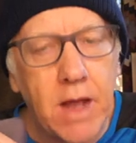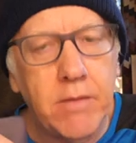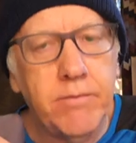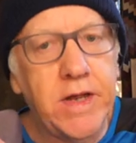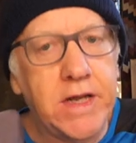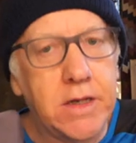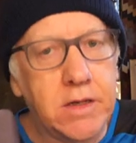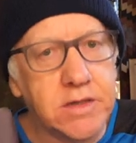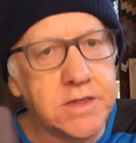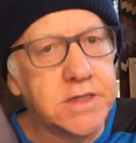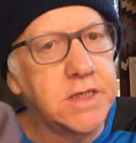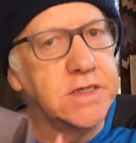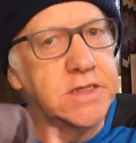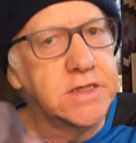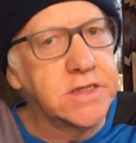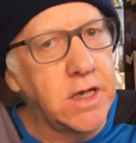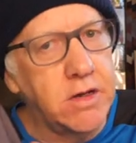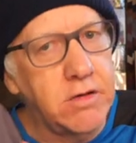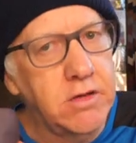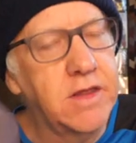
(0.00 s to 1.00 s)
because it's
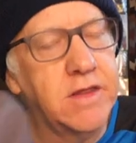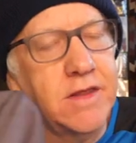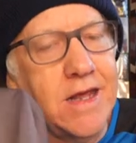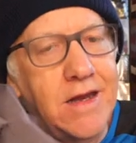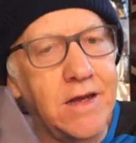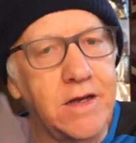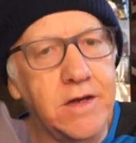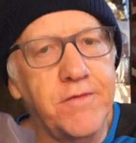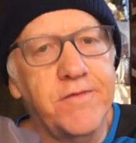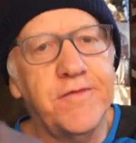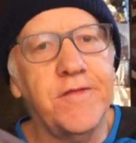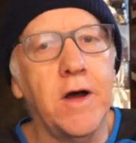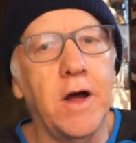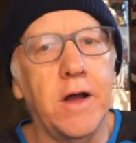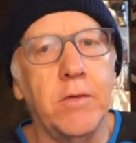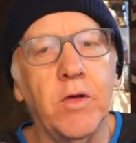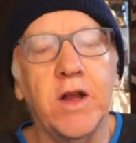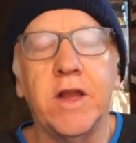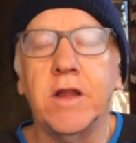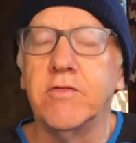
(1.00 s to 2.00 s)
so thin and
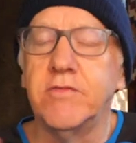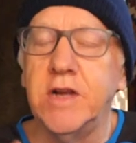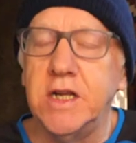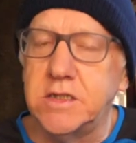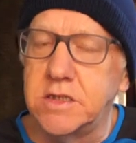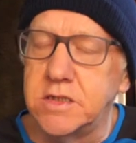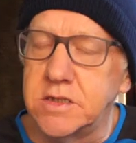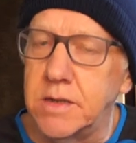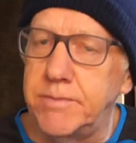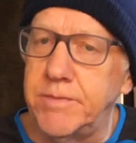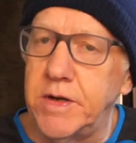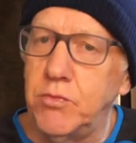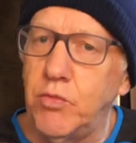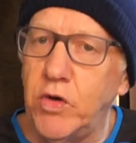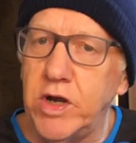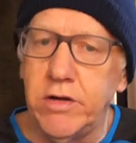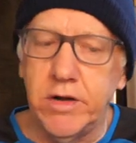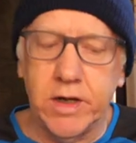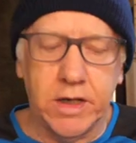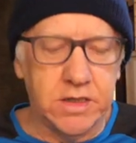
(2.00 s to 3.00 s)
fine. One of the reasons I've been
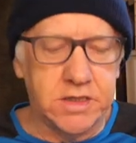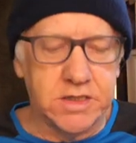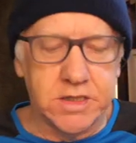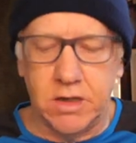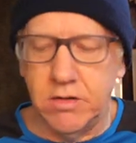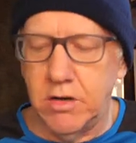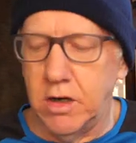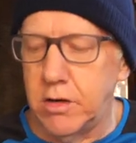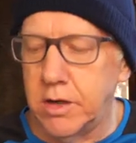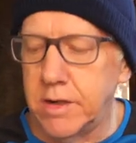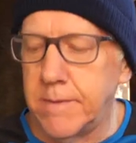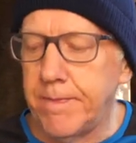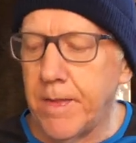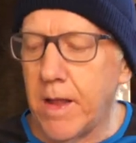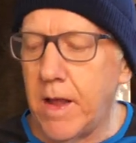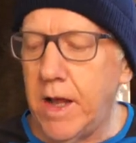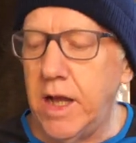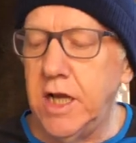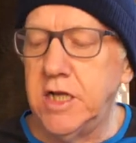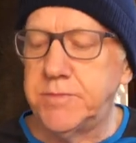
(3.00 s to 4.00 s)
wearing it so long
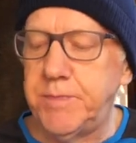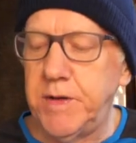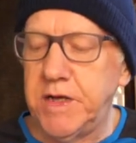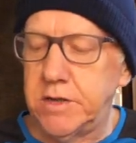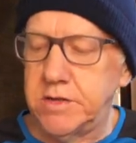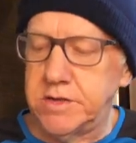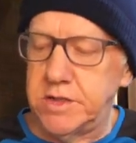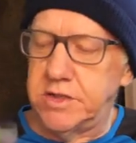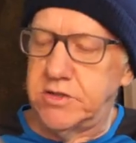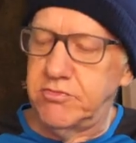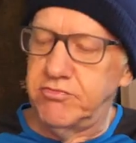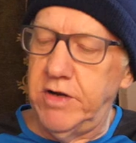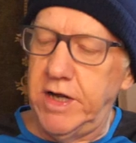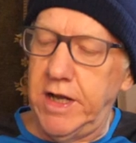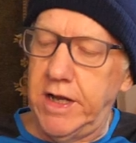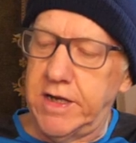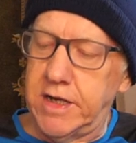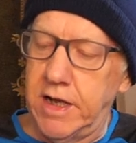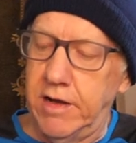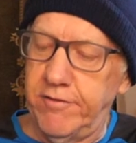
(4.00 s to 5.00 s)
is because it's
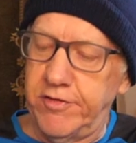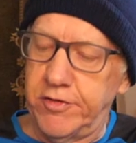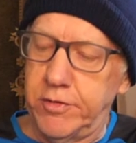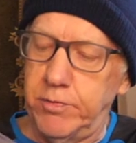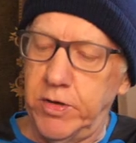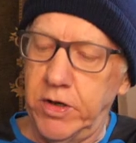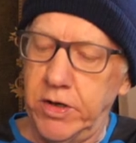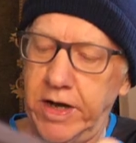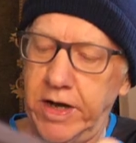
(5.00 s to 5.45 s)
really comfortable.